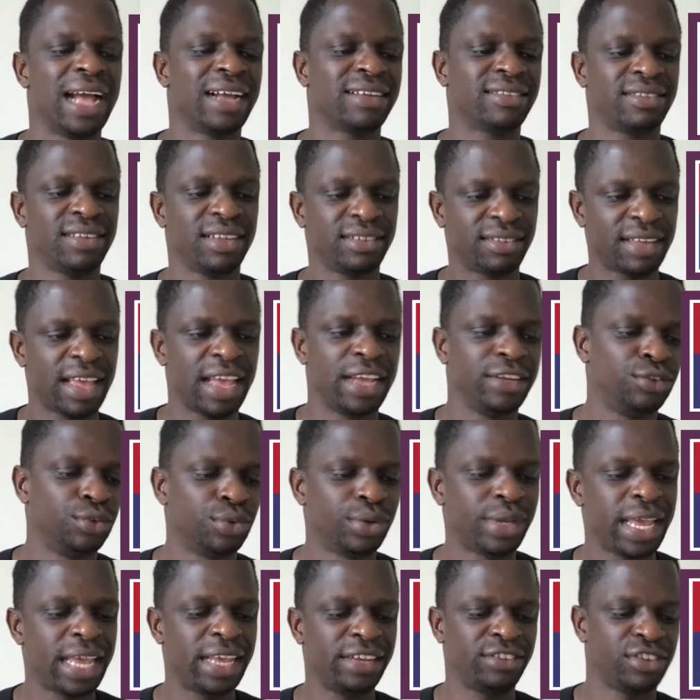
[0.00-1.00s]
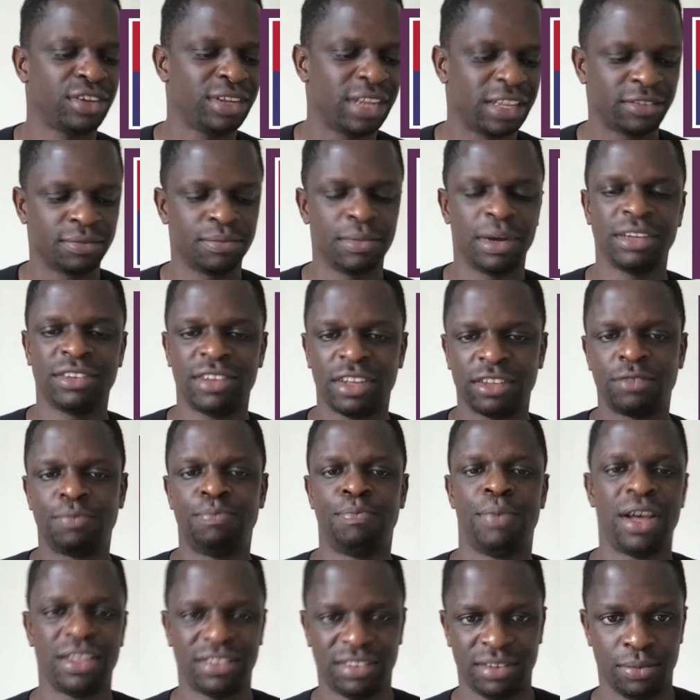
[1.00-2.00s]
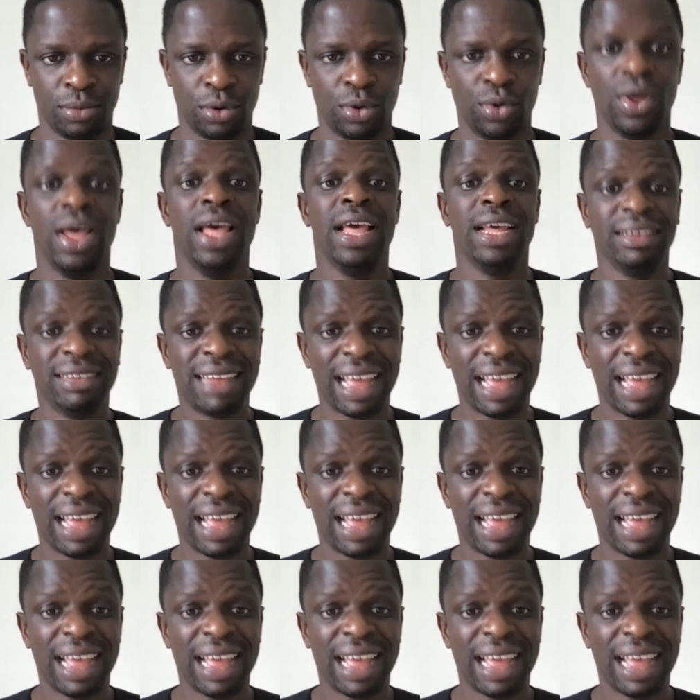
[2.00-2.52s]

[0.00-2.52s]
access education as much as possible.